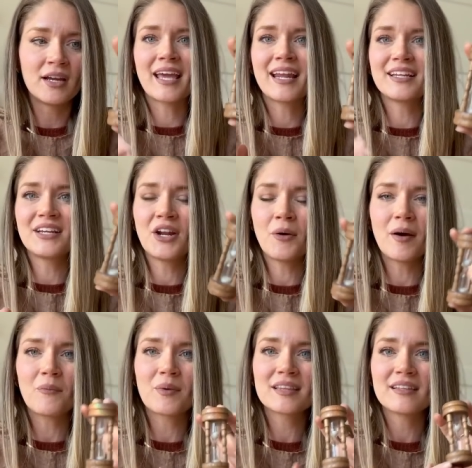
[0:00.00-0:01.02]
And you know
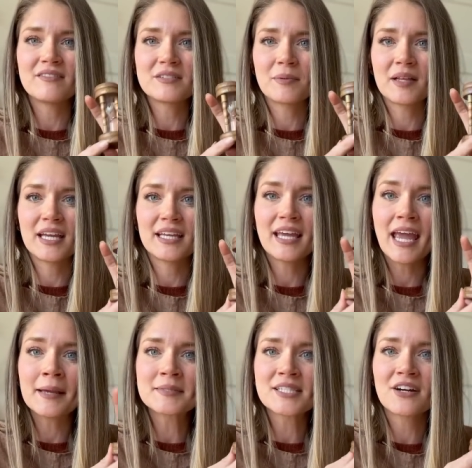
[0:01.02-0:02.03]
what? We love to play
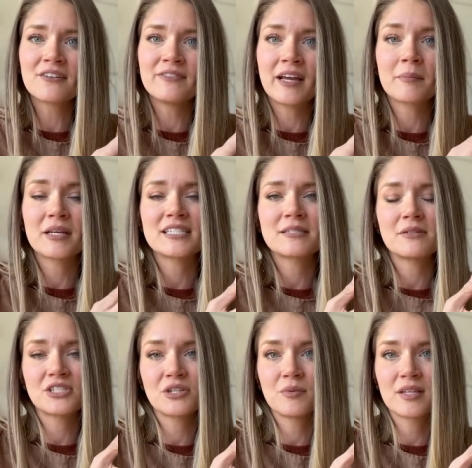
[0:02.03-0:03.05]
games in our family,
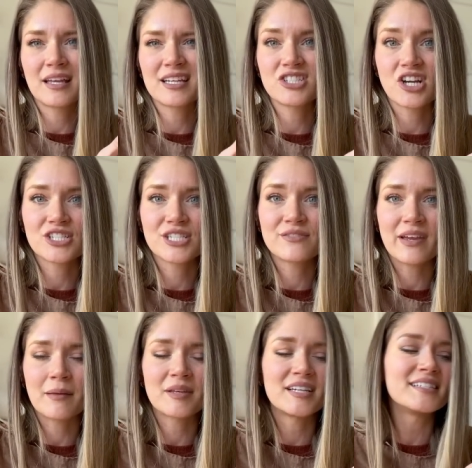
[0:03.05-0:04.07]
especially when like Josh's
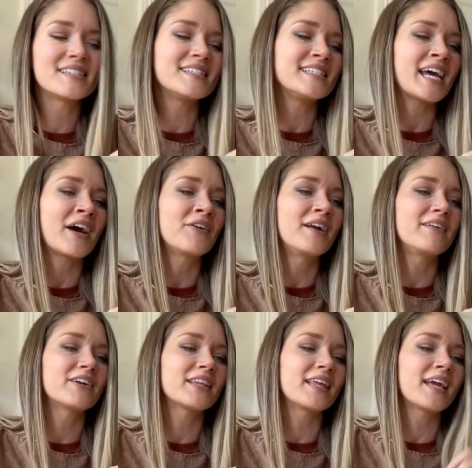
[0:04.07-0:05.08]
family is in town and
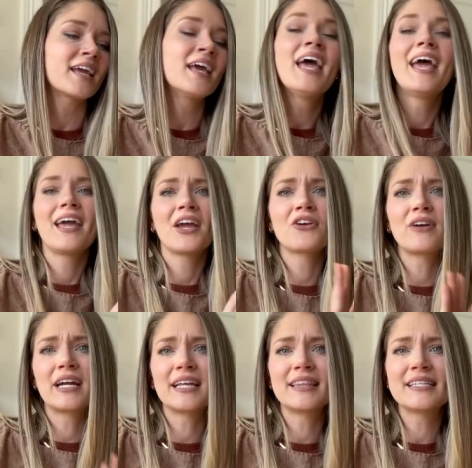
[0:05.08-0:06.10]
everything. And
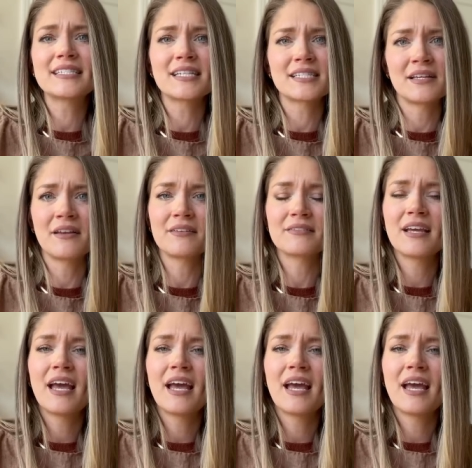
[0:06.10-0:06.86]
granted, this doesn't